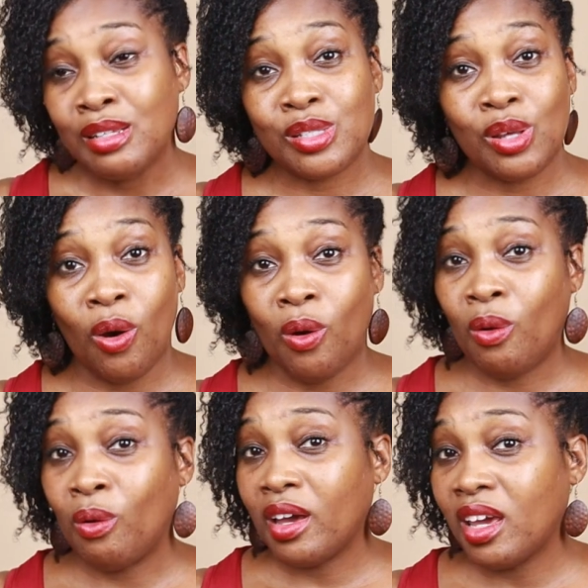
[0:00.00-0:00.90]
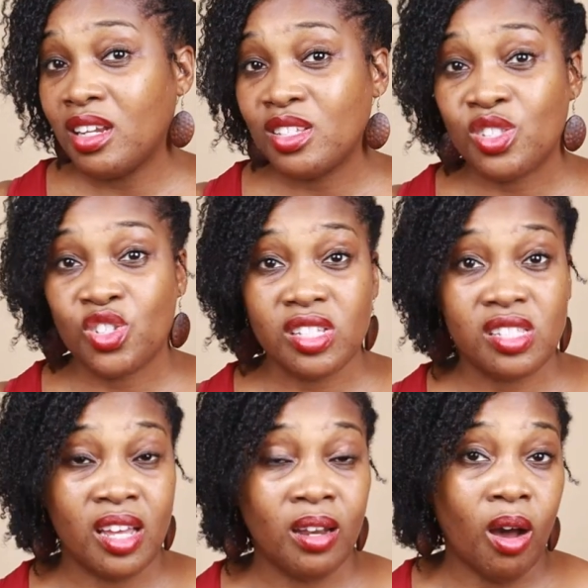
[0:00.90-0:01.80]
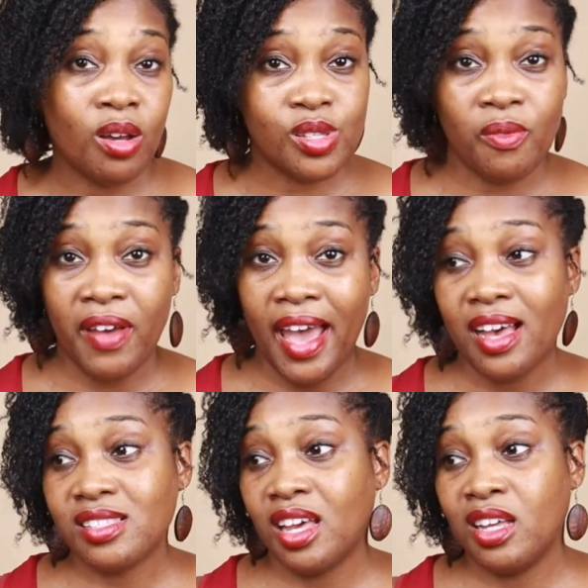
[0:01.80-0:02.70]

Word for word: So it is just an awesome fast.